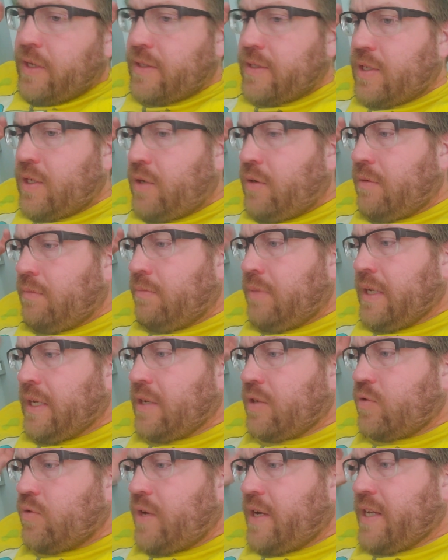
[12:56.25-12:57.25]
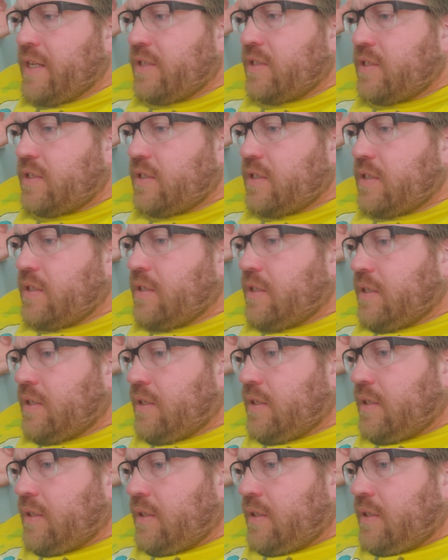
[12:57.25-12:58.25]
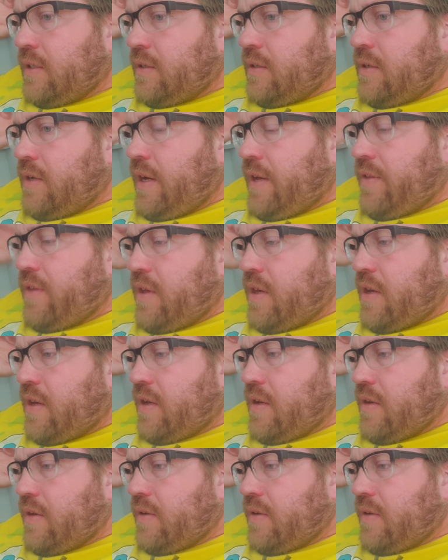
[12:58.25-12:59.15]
It's called Blink Twice, I think.